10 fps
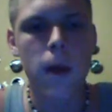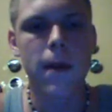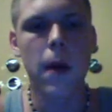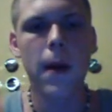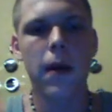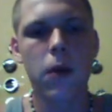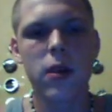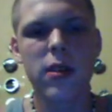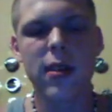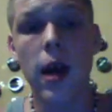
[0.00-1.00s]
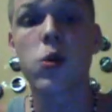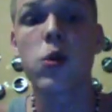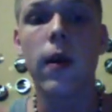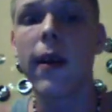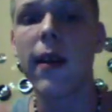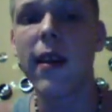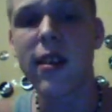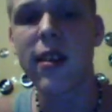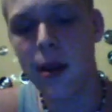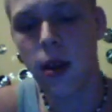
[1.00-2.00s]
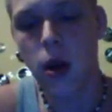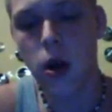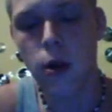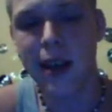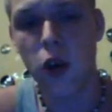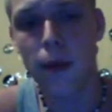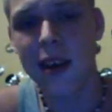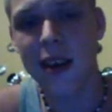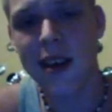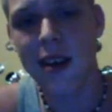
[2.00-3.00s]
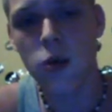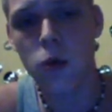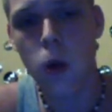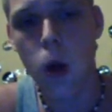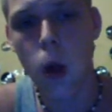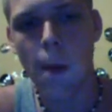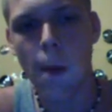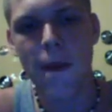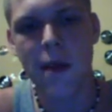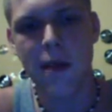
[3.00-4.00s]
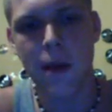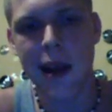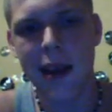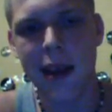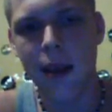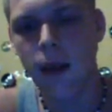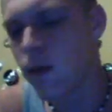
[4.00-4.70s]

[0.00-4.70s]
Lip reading: They were at a Grizzly Natural, and at the time I didn't know about Copenhagen Natural. I never had it.